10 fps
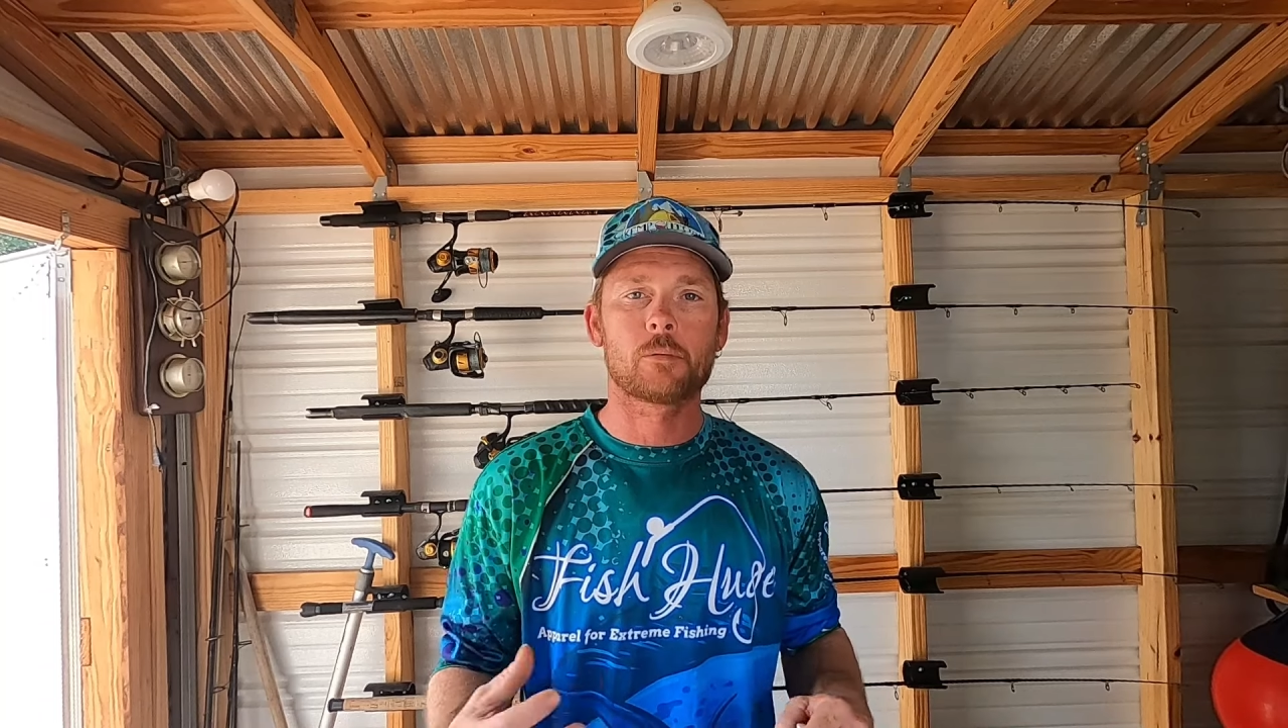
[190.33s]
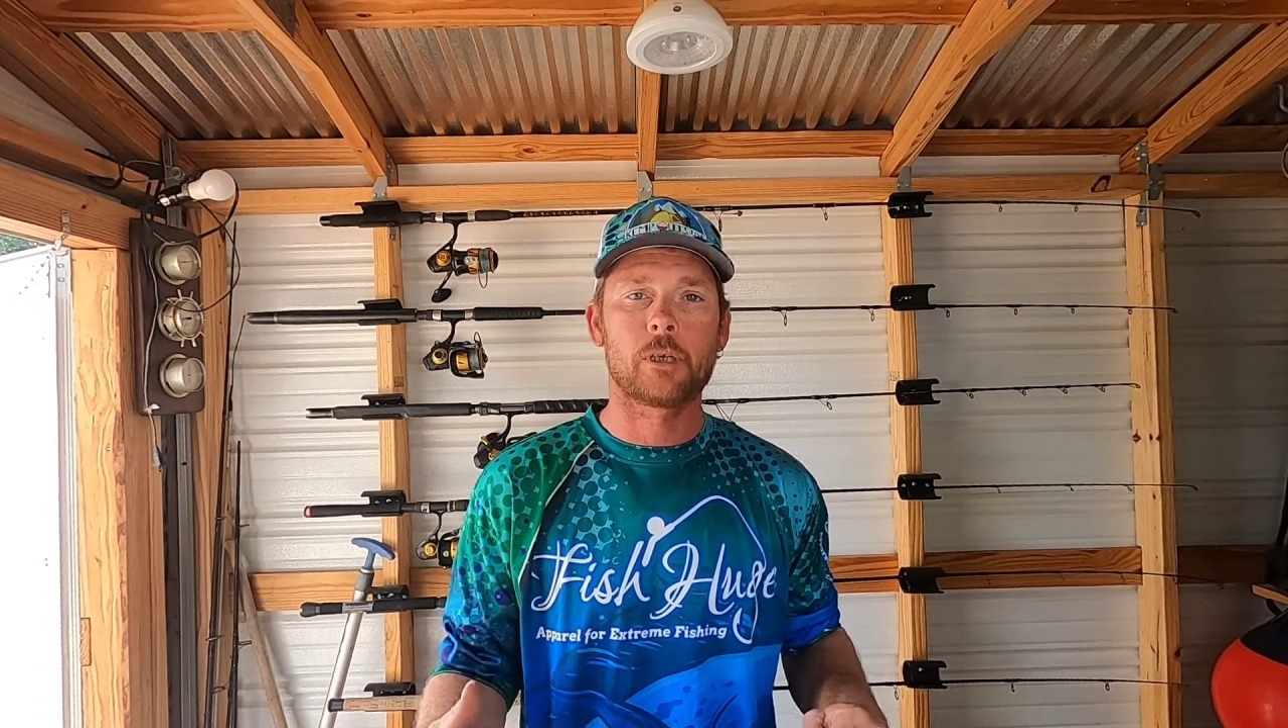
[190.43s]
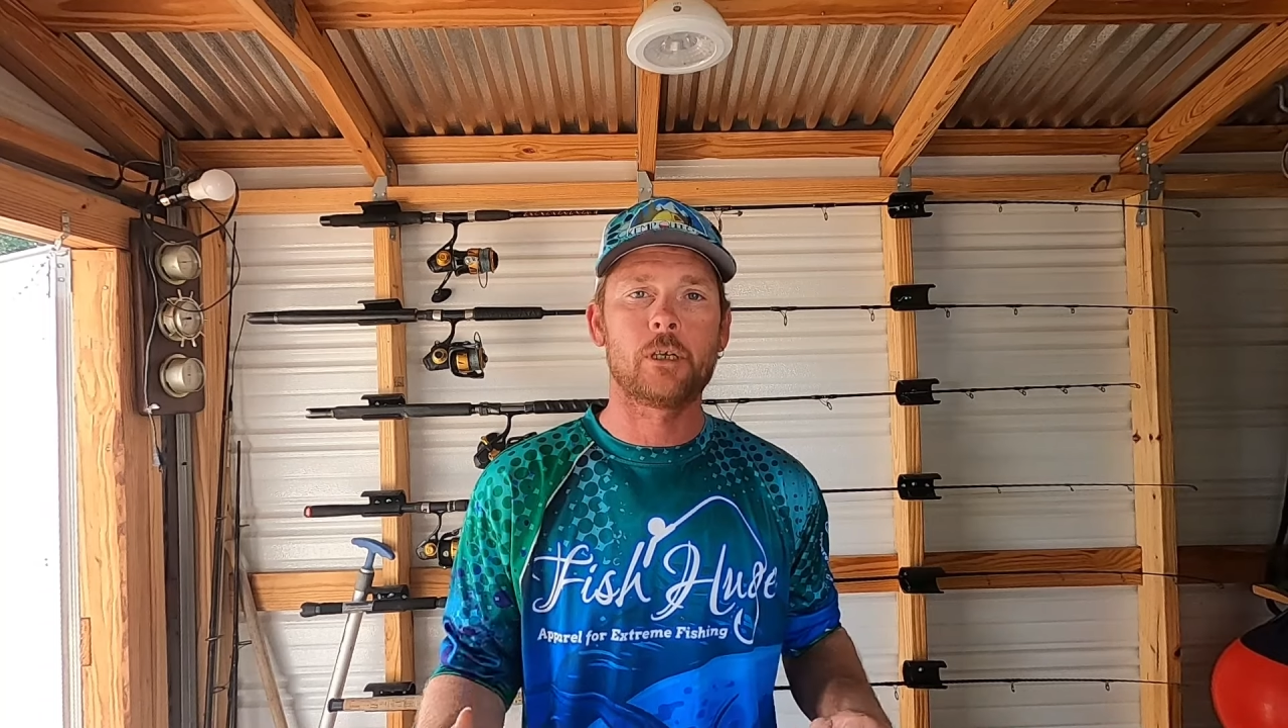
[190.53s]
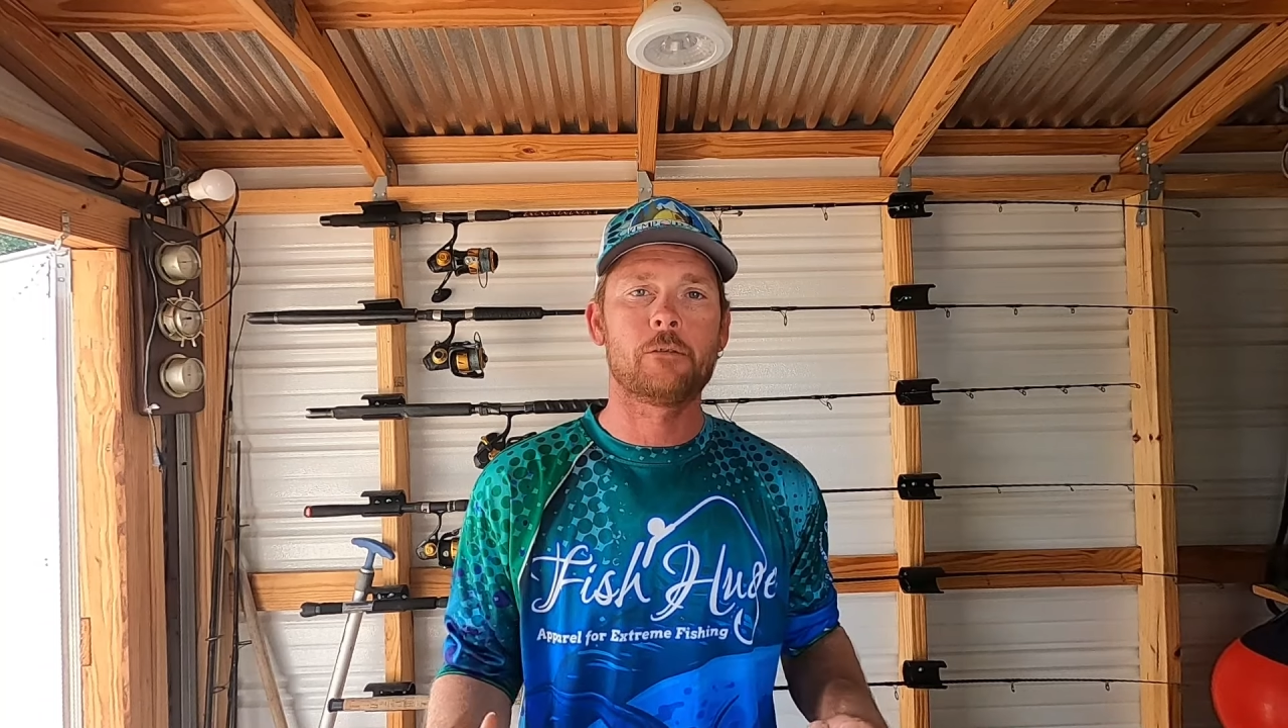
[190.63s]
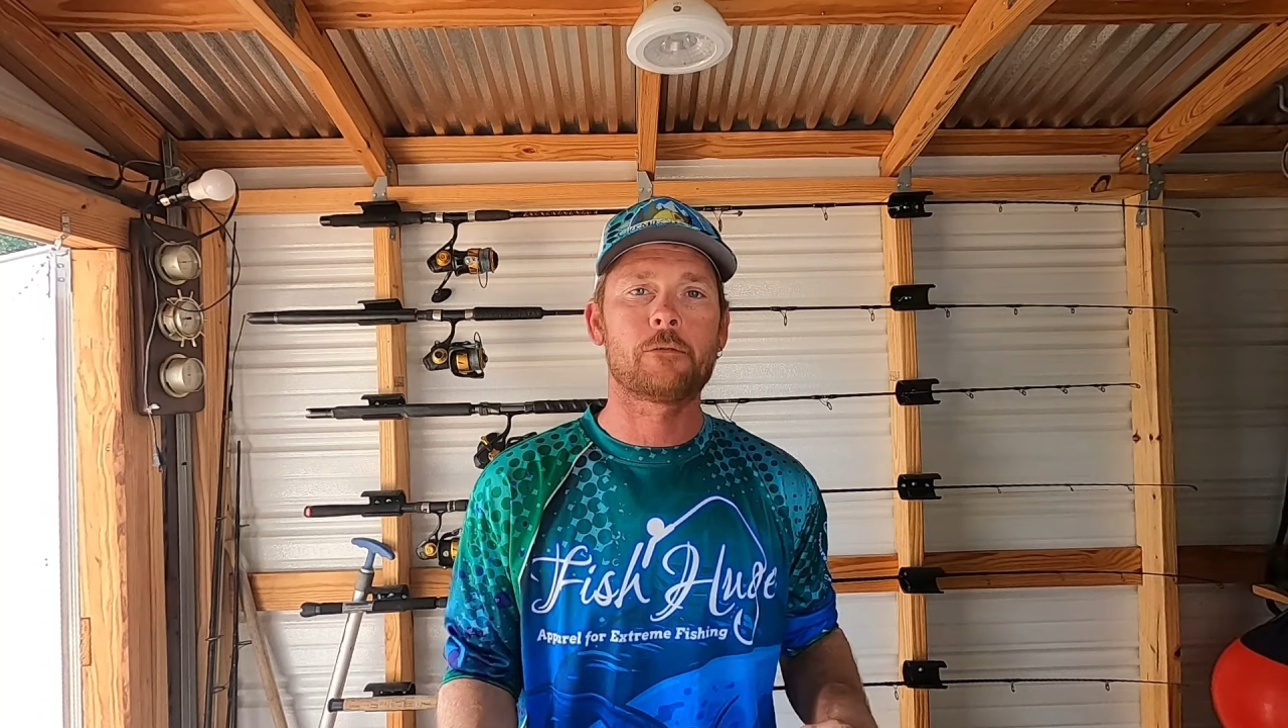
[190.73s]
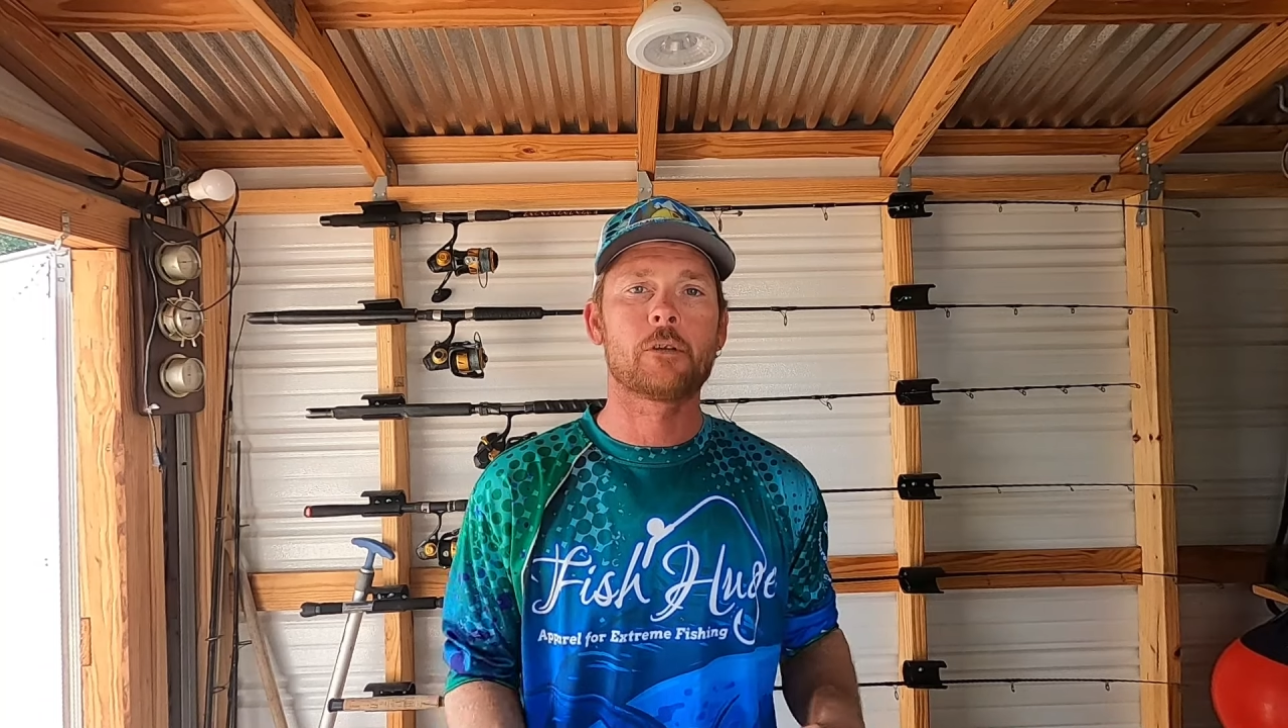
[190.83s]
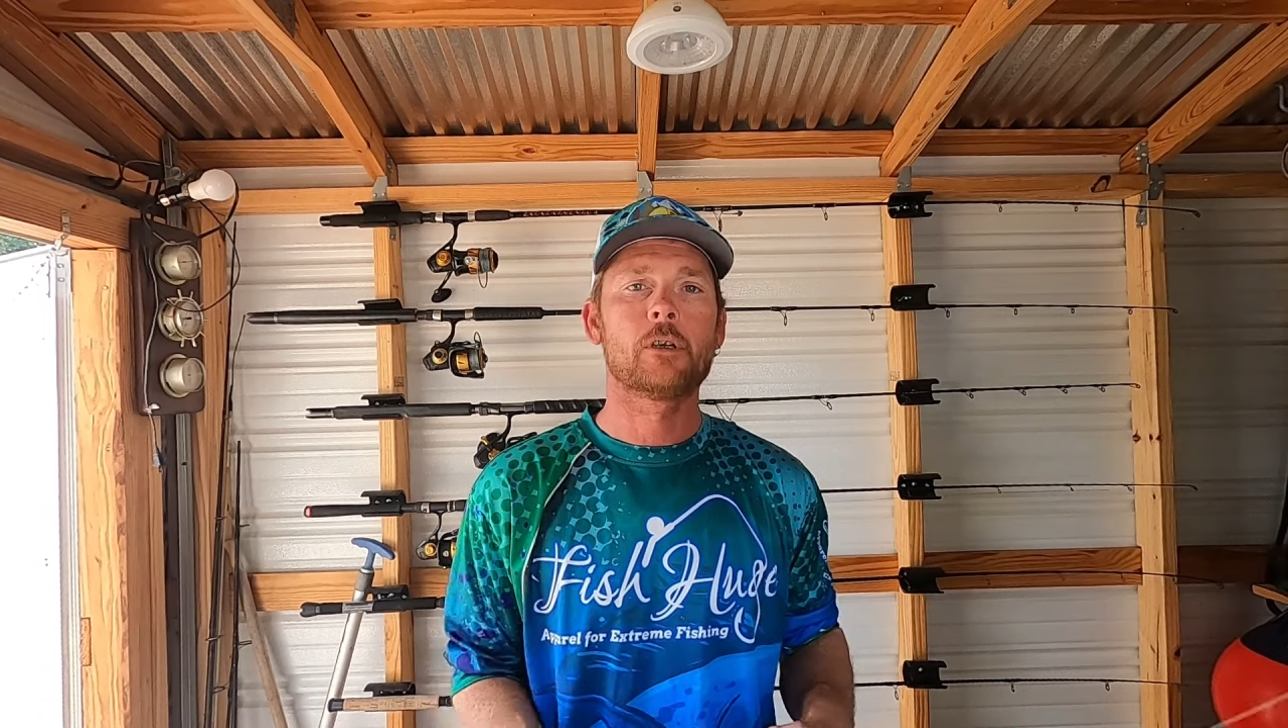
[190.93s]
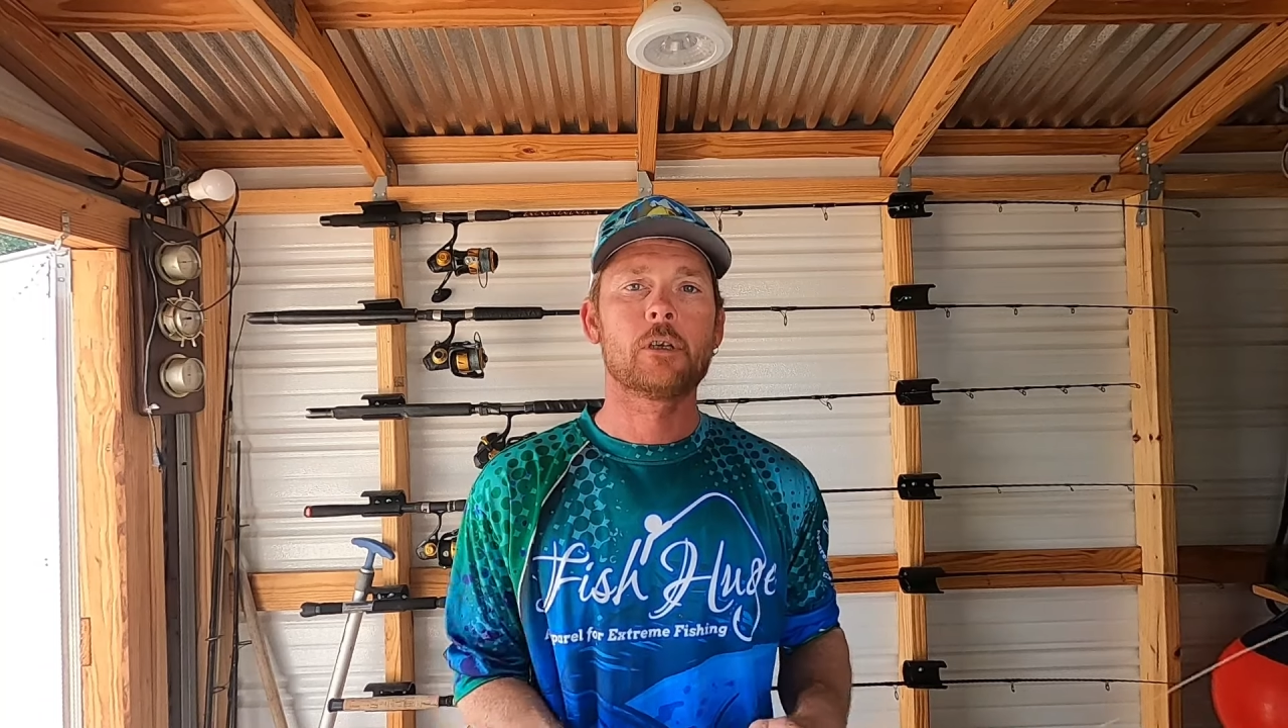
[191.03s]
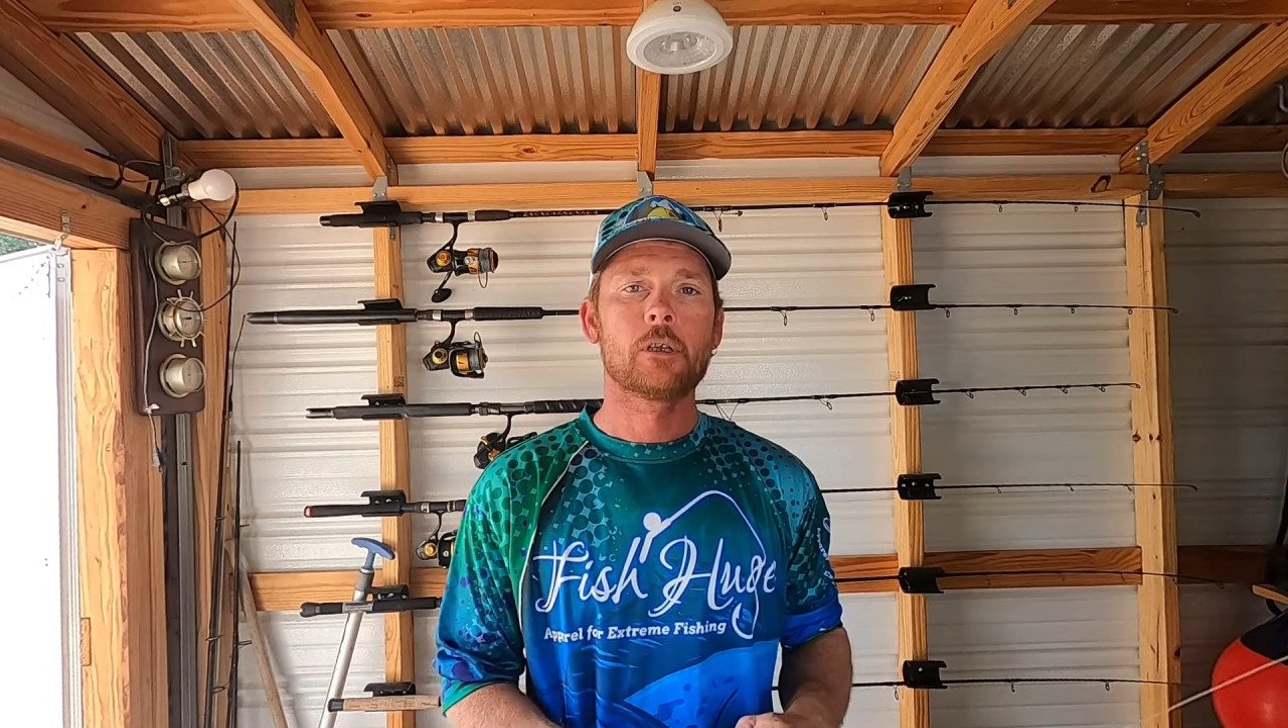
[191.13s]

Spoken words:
reef